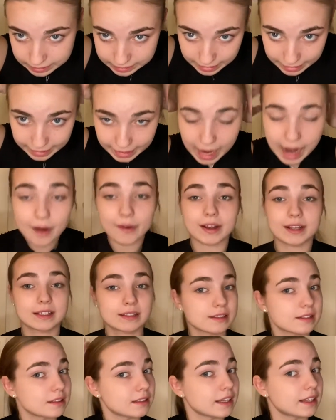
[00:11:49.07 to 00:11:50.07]
like how I
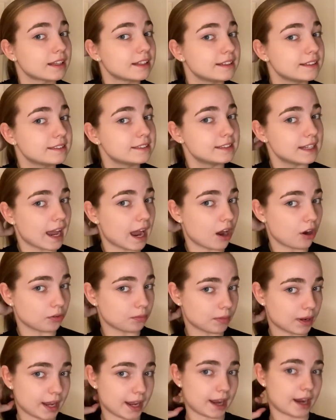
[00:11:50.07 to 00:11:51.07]
slick down
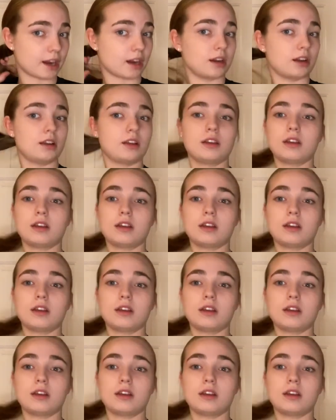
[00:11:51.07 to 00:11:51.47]
my hair.